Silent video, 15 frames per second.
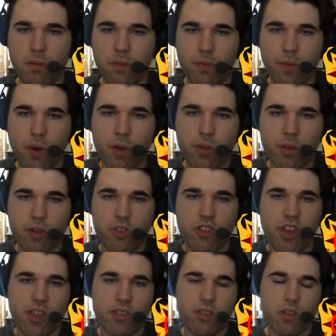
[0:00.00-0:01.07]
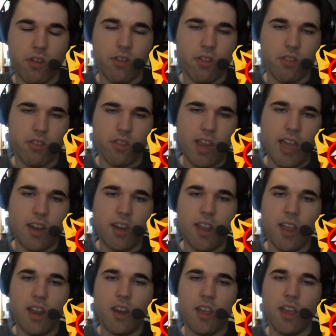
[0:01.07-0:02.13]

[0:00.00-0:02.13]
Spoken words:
further chess understanding.